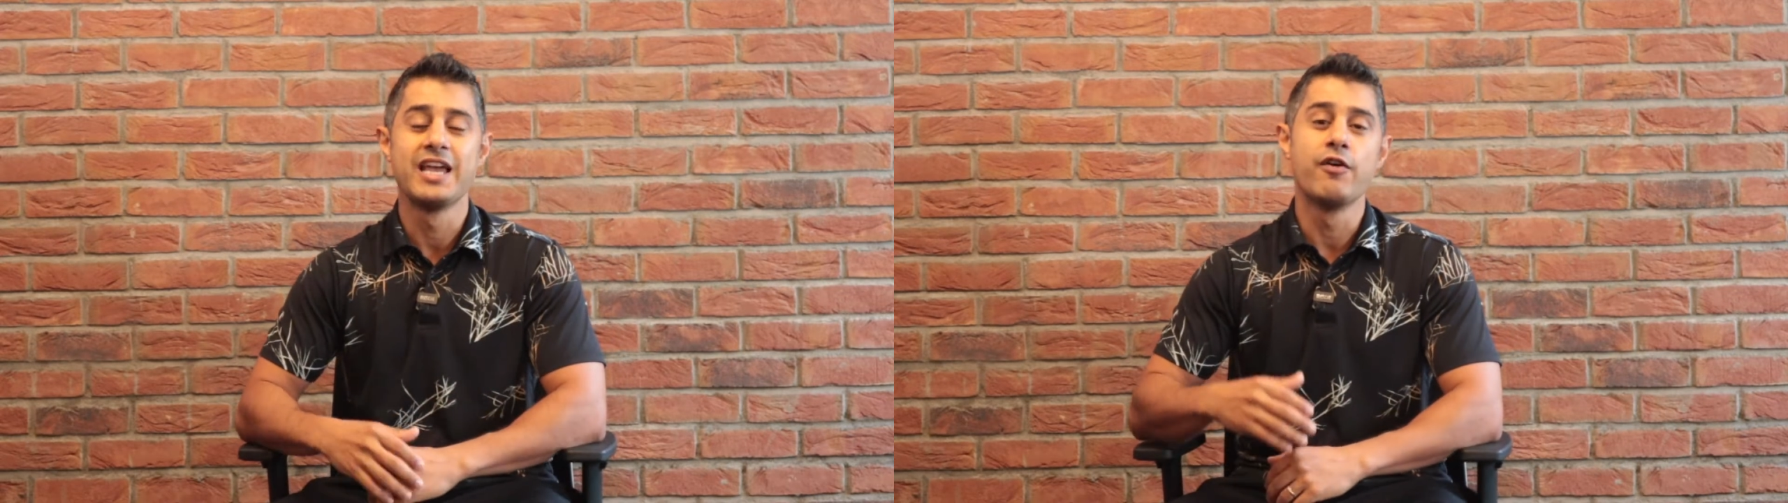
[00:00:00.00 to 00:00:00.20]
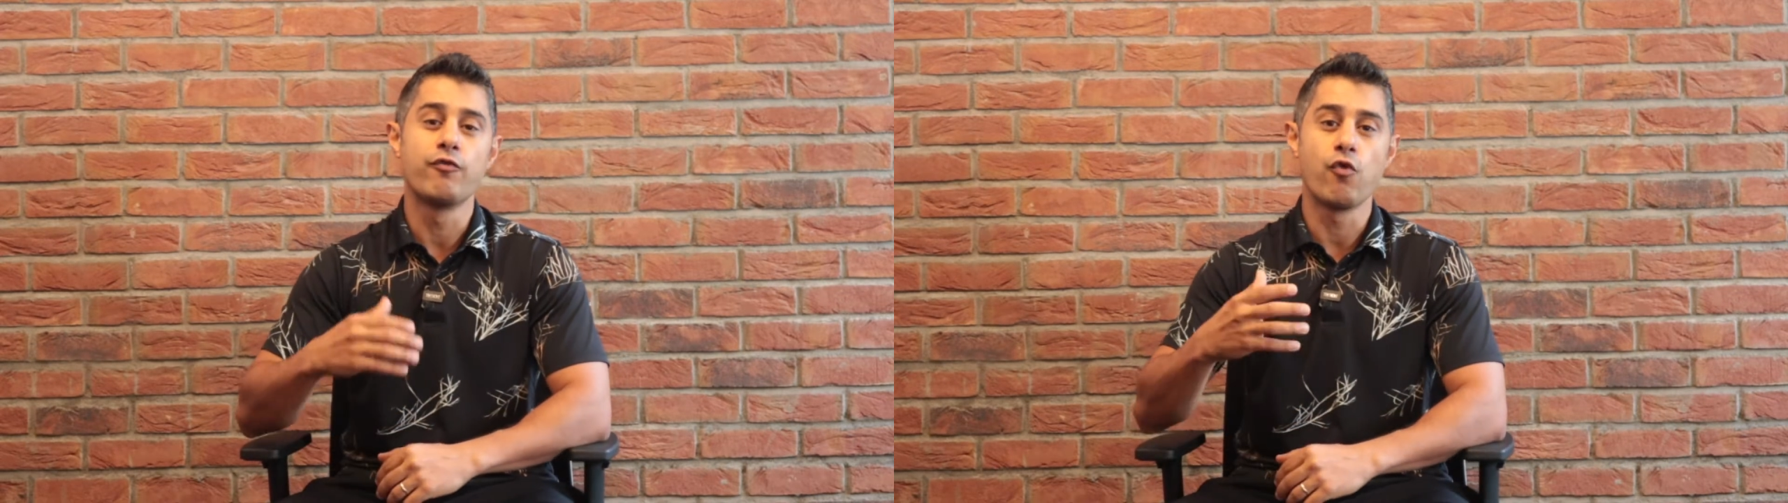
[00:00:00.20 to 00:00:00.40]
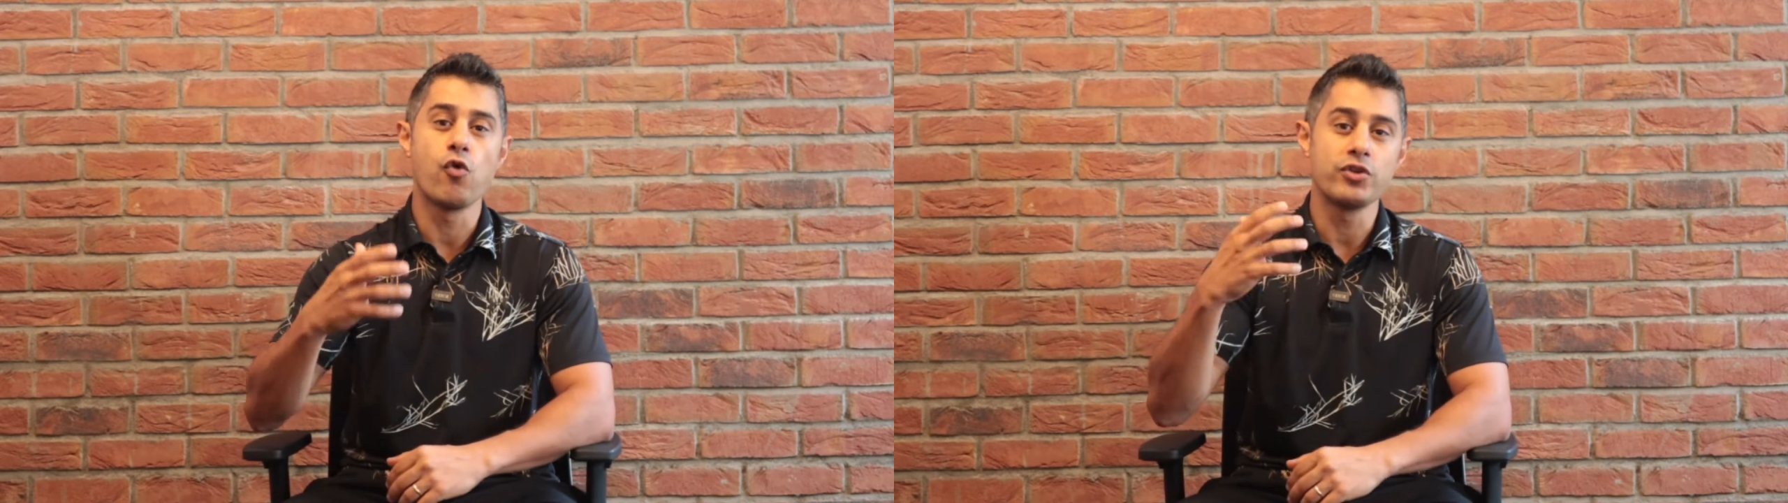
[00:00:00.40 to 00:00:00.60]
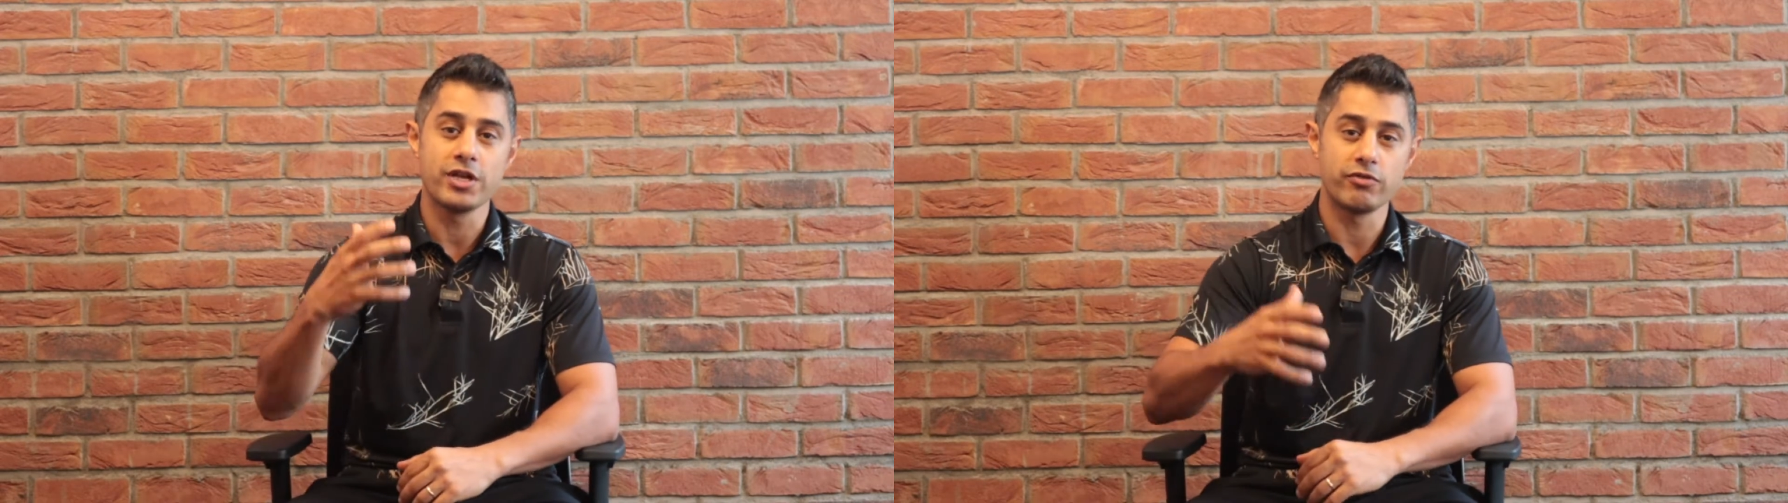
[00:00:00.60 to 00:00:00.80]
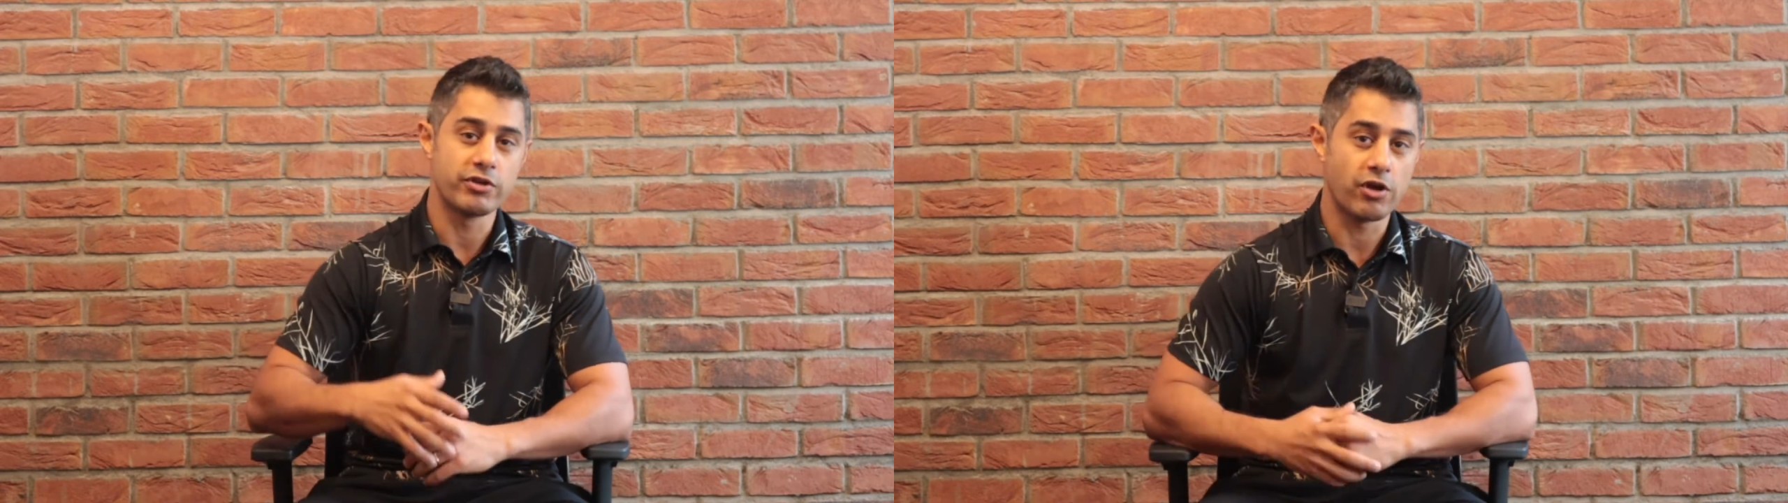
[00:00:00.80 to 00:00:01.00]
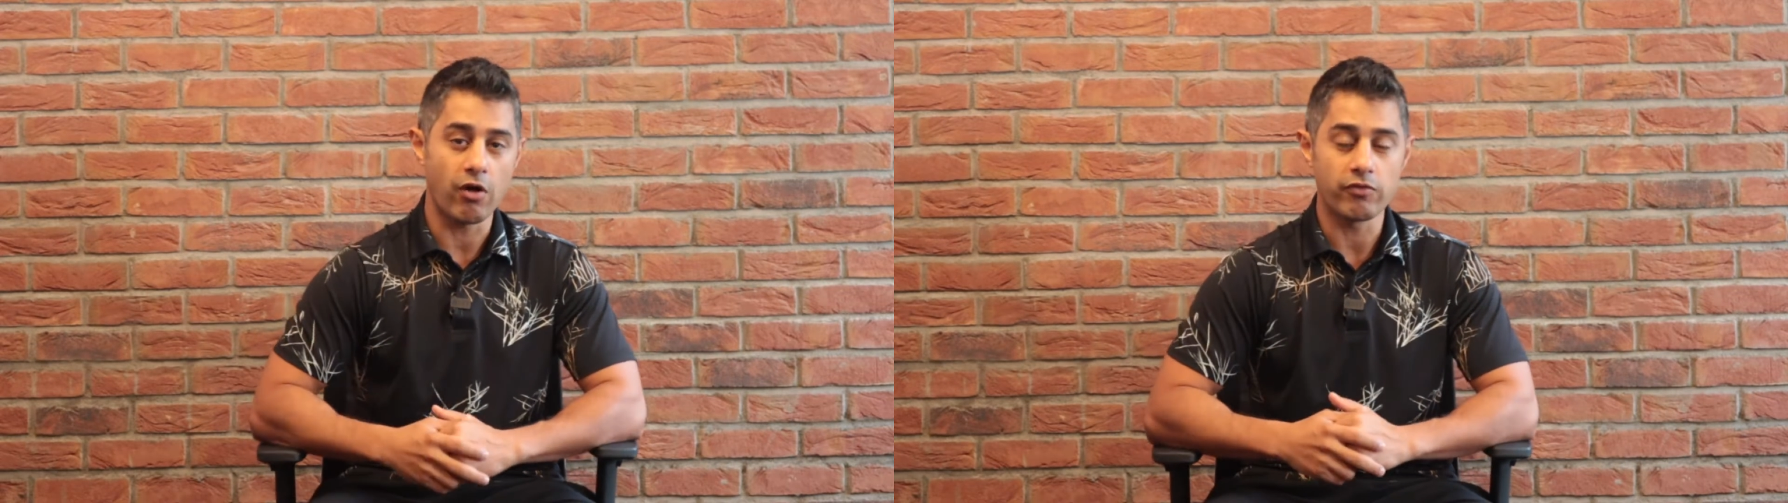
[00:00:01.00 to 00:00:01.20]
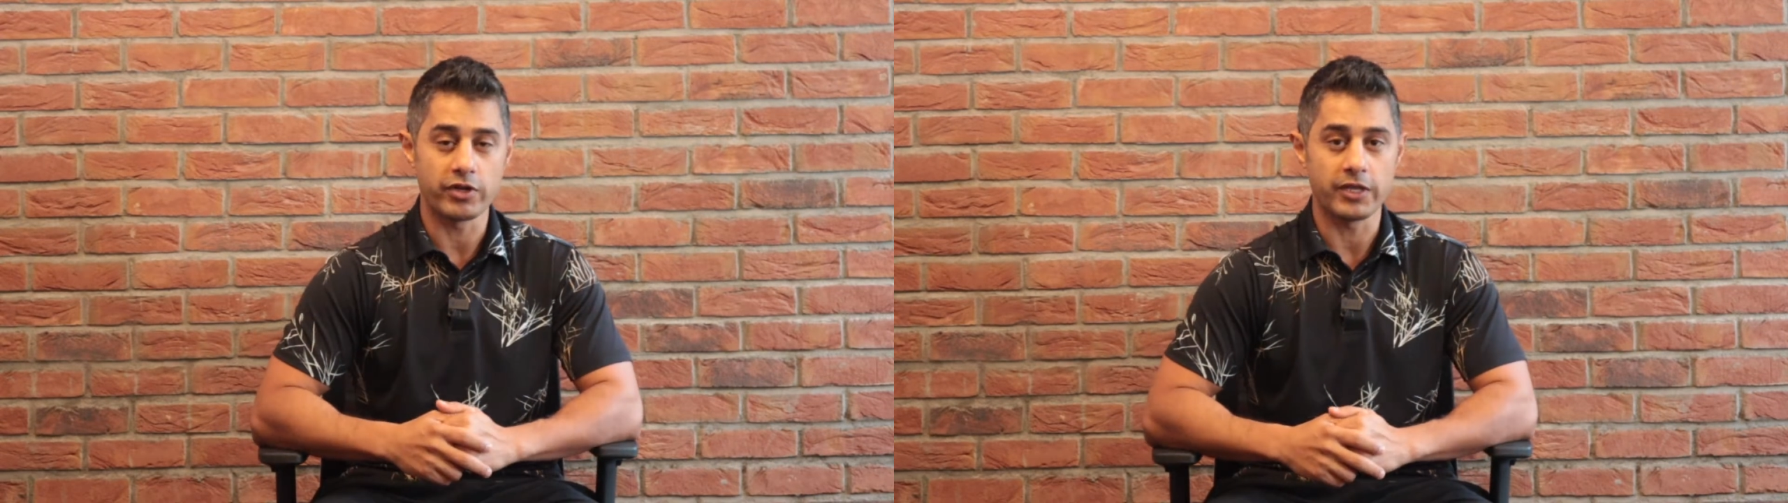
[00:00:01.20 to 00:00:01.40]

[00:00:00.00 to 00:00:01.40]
for their recovery.